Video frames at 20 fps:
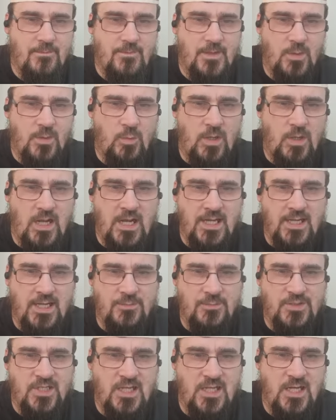Wa
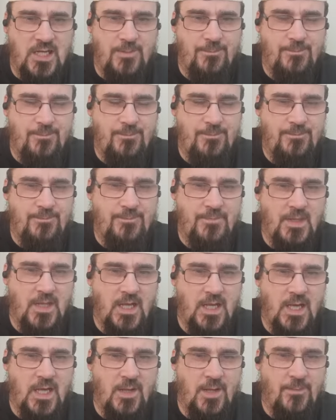alaikum salam.
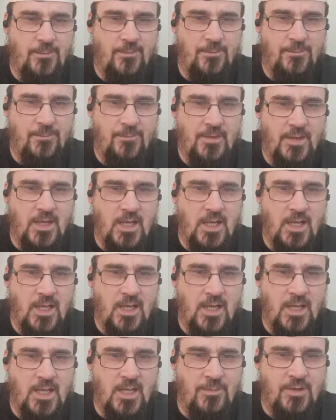Um, uh,
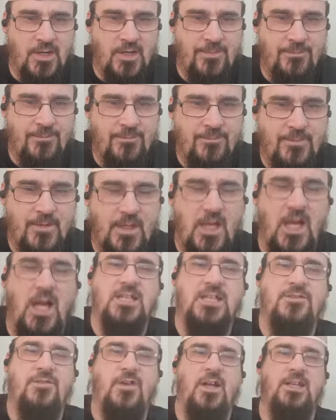Ibrahim. Ah,
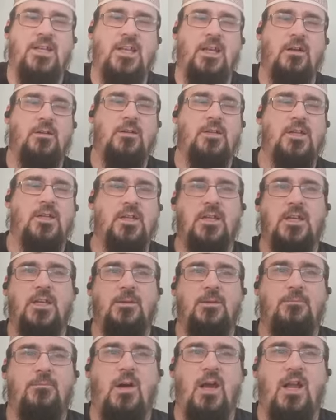it's fine now.
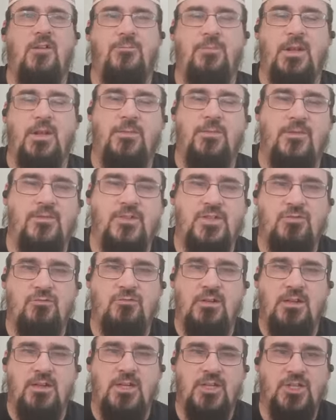Might have been a bit of a
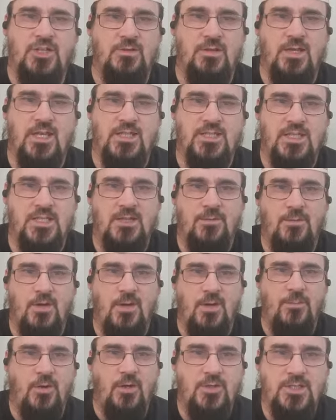screen issue there, sister. My
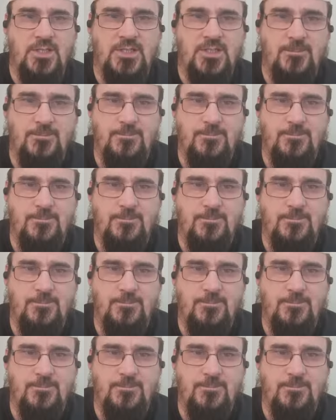apologies.